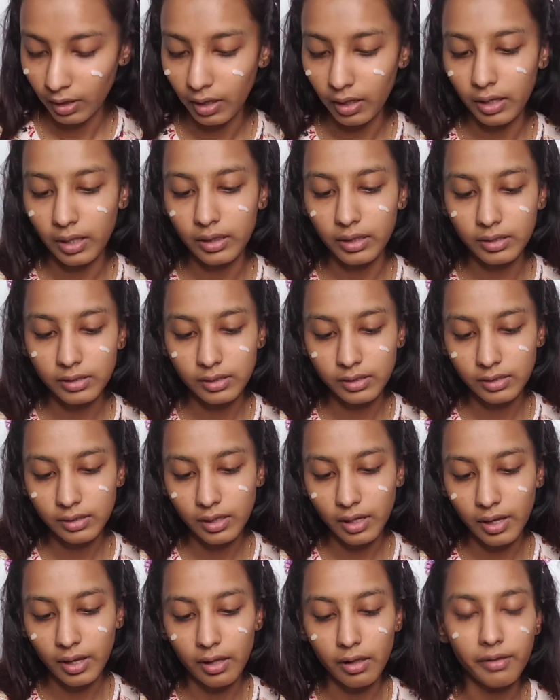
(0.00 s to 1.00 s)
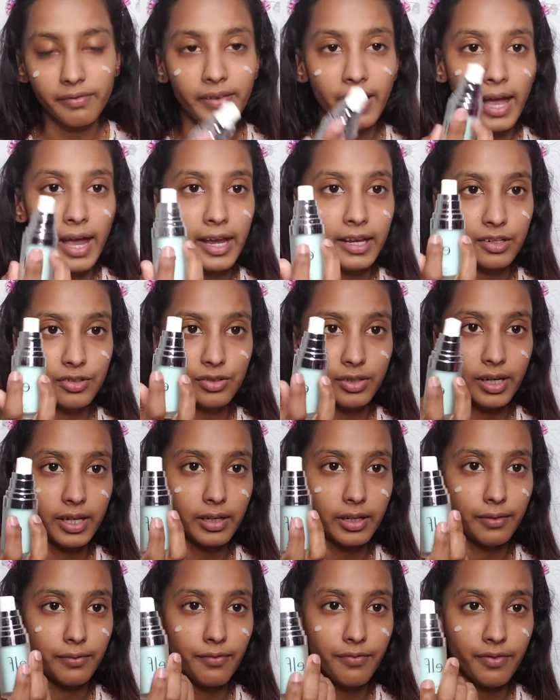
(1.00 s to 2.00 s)
And this is the e.l.f.
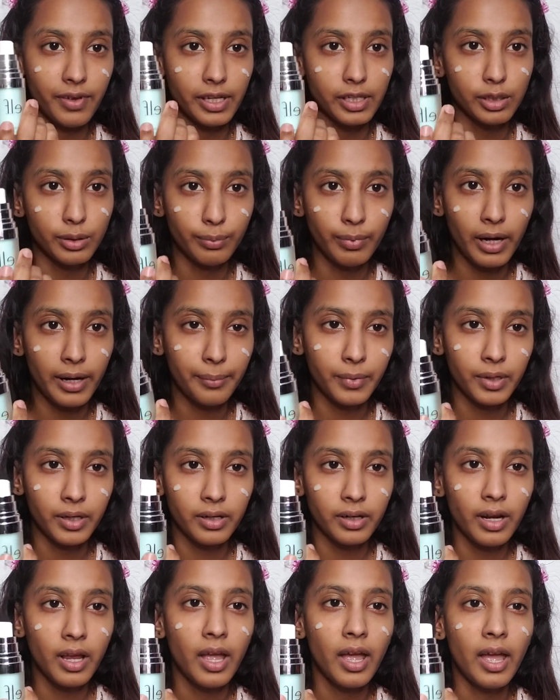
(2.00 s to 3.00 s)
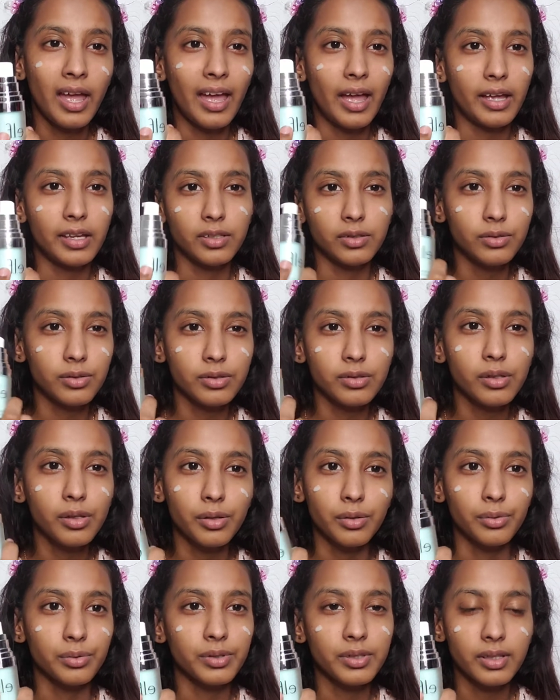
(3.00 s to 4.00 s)
Hydrating Face Primer. I used to
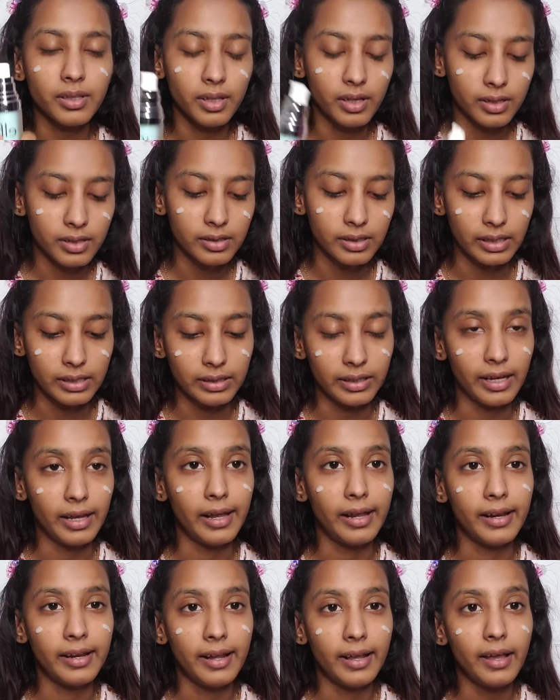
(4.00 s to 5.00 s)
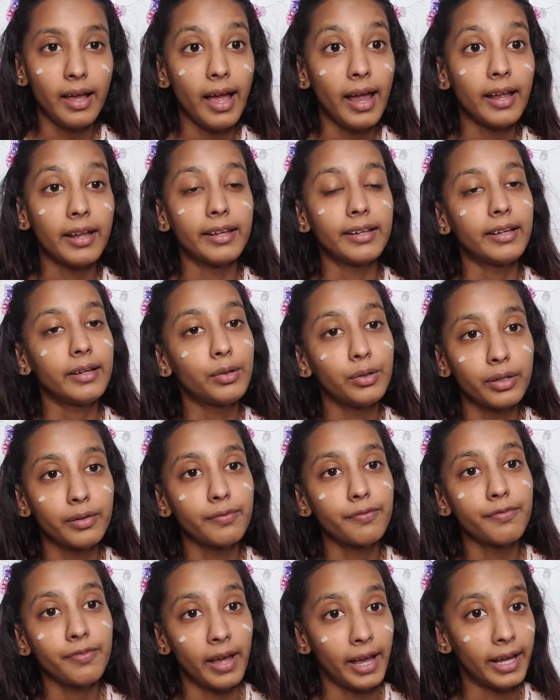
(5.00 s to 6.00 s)
use this and then I
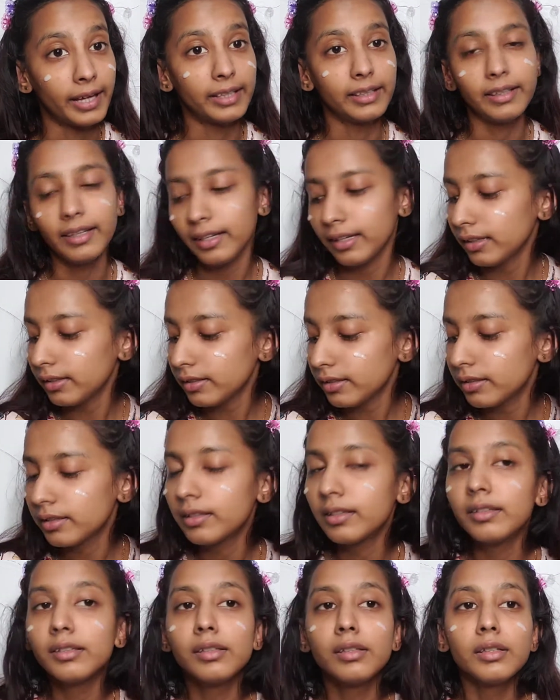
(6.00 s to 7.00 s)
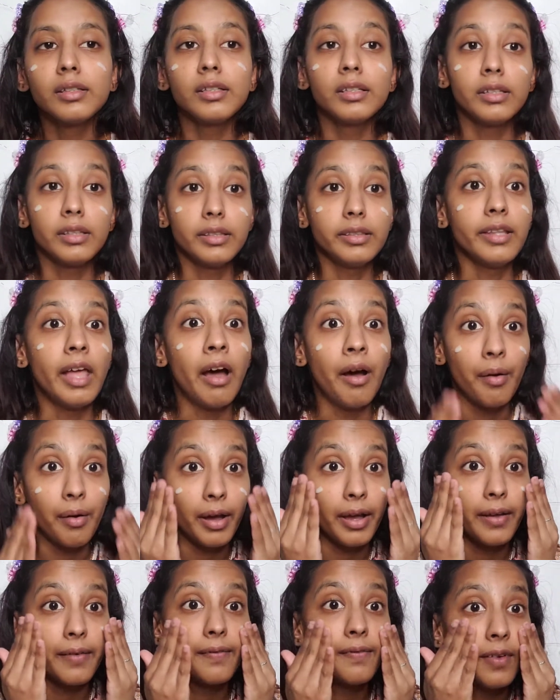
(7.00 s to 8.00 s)
couldn't find it. Now
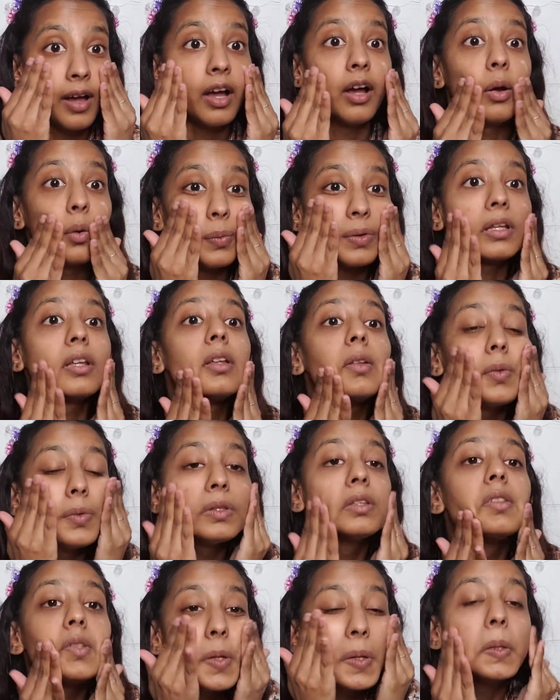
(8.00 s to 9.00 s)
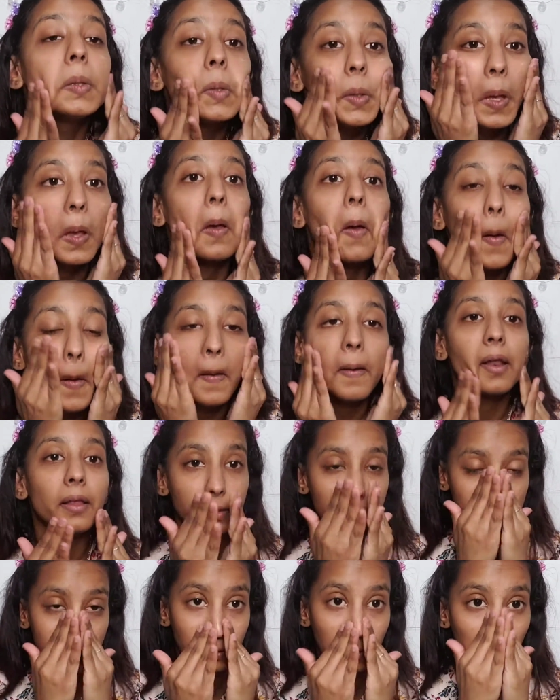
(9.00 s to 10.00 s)
I found it. Oh, let's
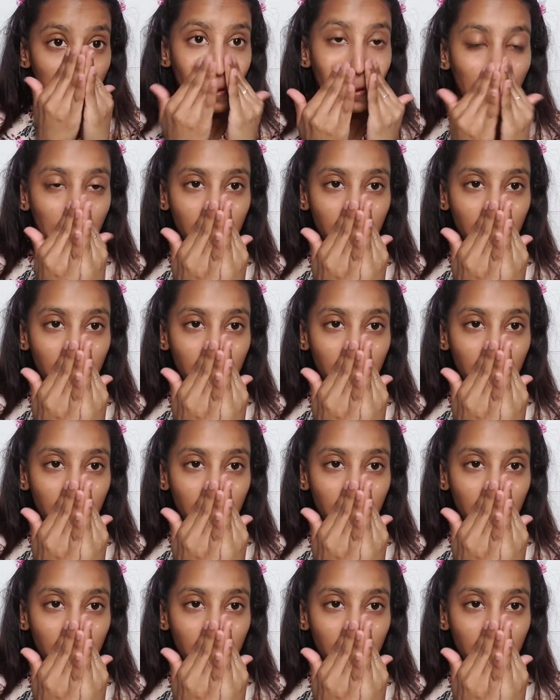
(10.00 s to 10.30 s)
see.